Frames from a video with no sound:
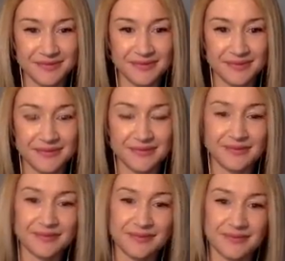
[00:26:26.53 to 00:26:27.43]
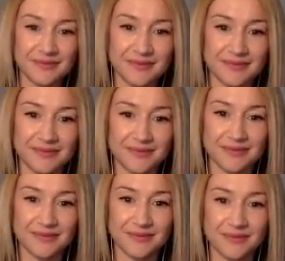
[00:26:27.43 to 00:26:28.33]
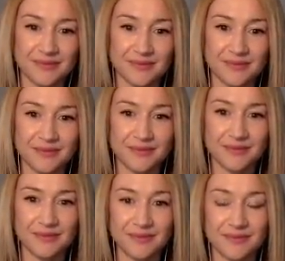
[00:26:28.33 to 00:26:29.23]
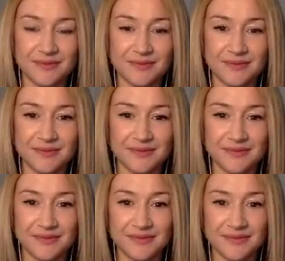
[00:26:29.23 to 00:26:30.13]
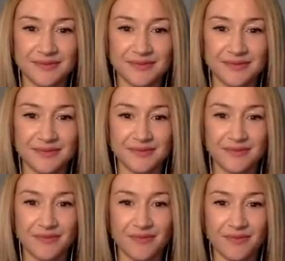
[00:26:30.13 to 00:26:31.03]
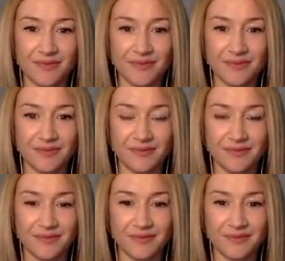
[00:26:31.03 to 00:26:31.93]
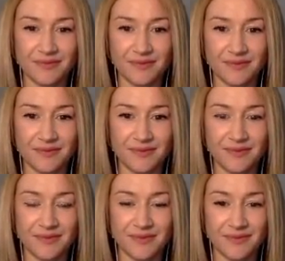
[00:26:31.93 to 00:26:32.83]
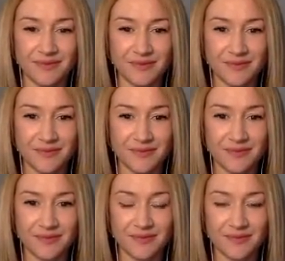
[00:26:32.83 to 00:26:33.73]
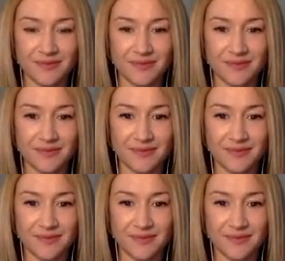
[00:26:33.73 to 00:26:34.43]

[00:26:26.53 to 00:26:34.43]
The person shown says nothing.